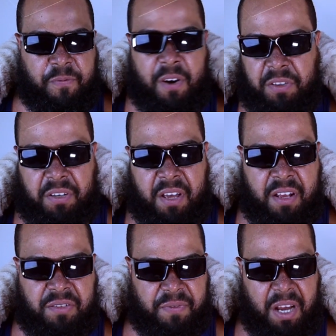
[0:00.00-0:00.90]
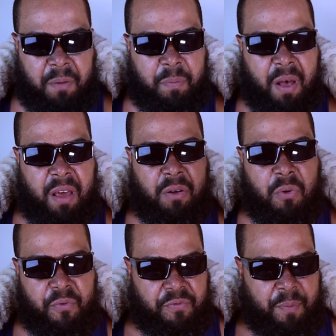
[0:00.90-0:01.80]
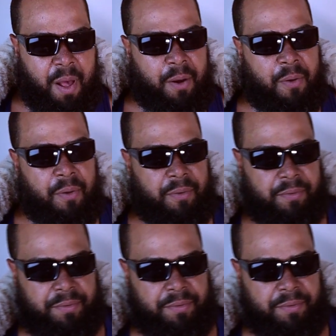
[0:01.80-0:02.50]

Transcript: Fuck the kids. Forget about it. Oof, about all.